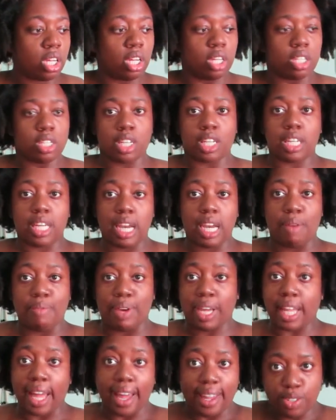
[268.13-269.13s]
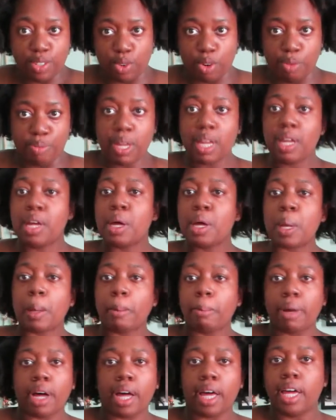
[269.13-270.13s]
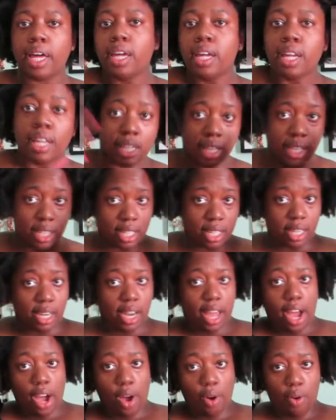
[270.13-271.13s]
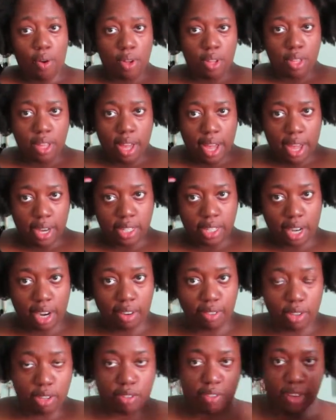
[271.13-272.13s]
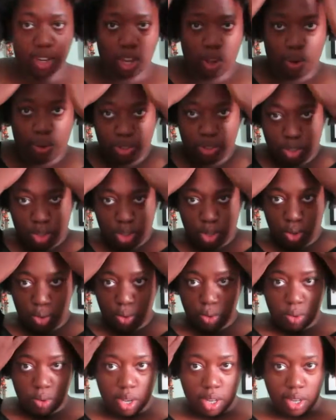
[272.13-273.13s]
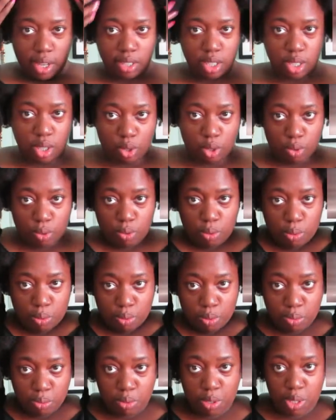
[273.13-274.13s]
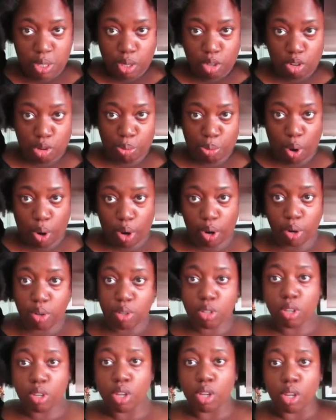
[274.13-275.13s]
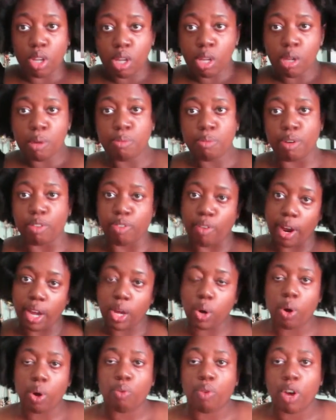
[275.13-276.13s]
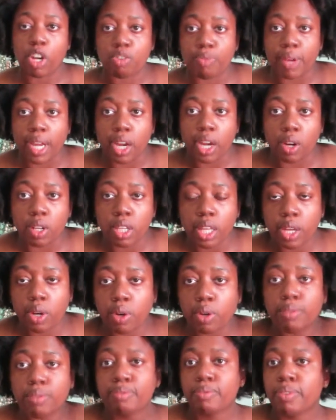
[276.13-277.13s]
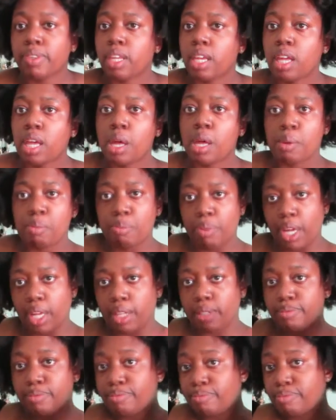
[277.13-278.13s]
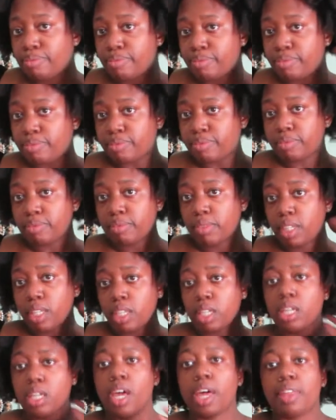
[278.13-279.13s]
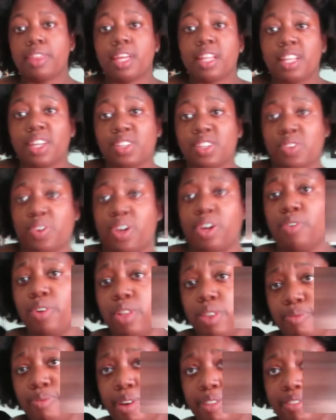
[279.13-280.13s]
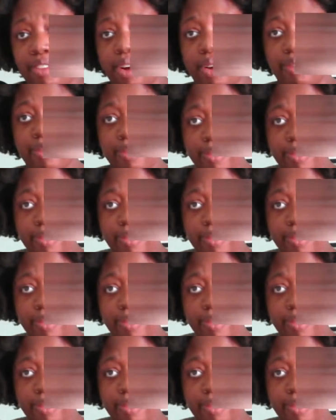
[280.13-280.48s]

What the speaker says: to clean out my classroom. But now I decided for the video to do a nice little central part before I go and wash my hair later. But I think it looks great with my fro.